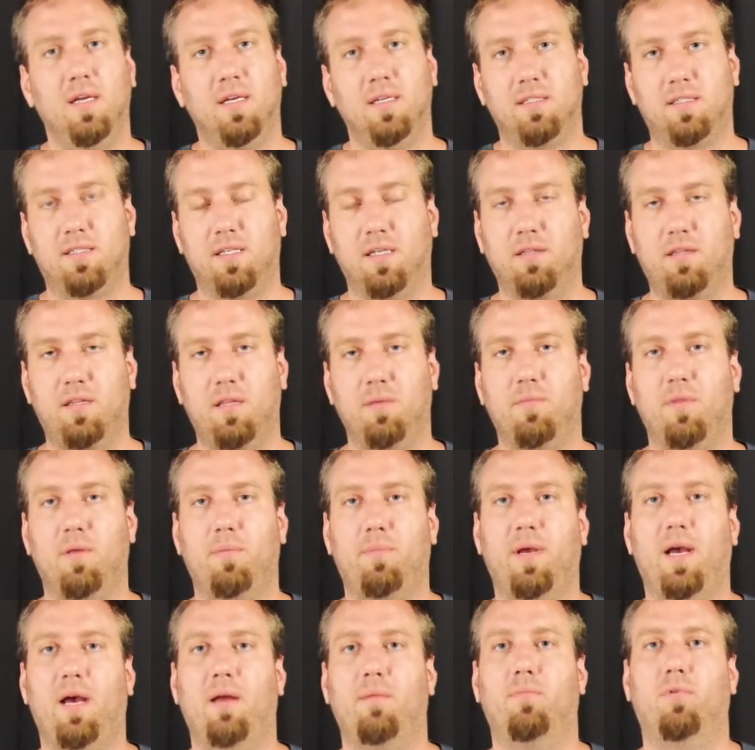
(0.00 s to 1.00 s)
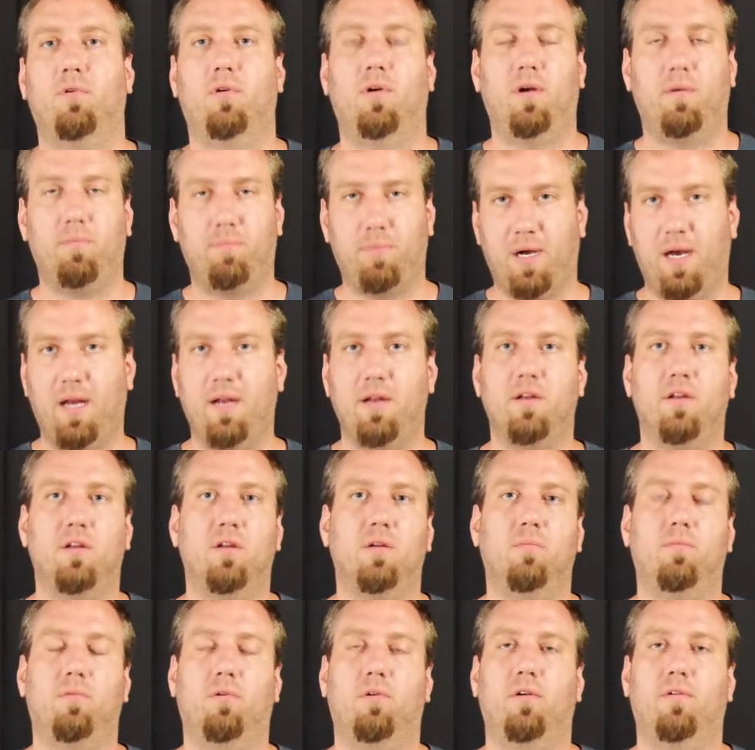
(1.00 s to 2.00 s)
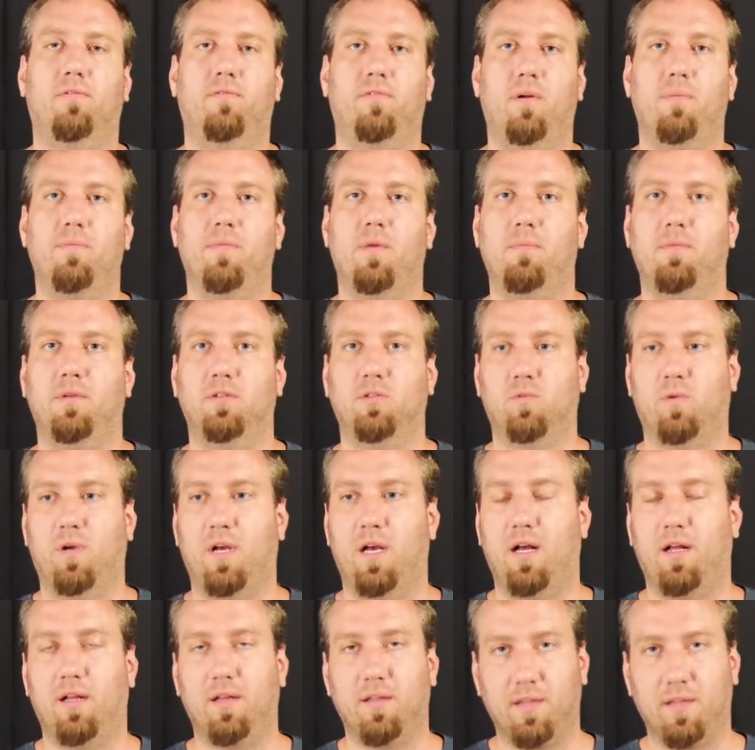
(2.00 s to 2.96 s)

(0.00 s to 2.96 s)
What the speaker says: sent them the bad board, bought a new board from them as well,